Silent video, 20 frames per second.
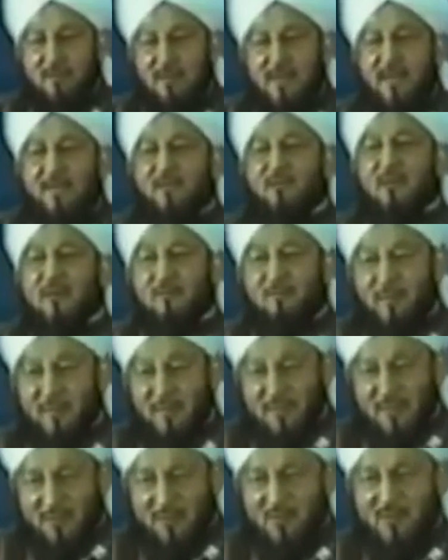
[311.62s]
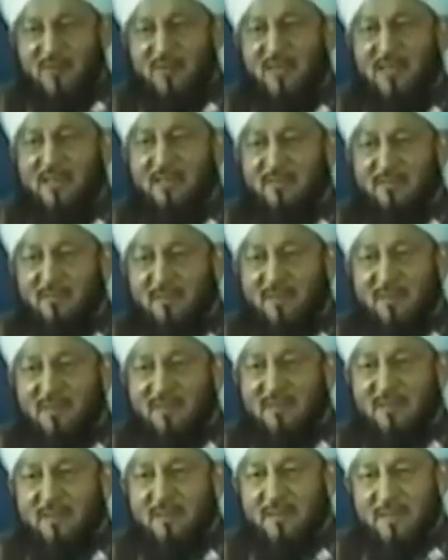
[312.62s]
as you have mentioned yourself,
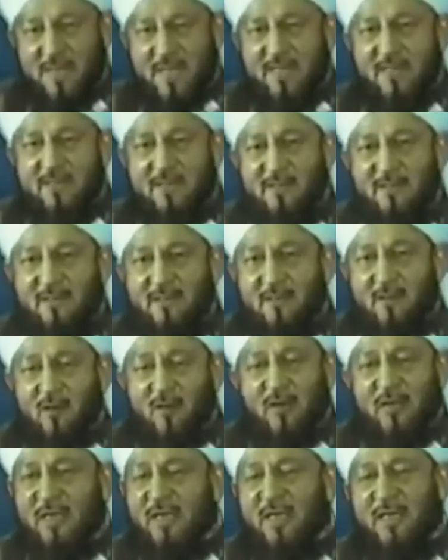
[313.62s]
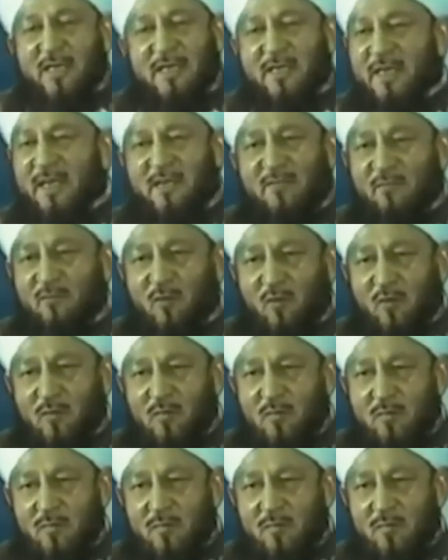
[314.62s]
death or killing in any form.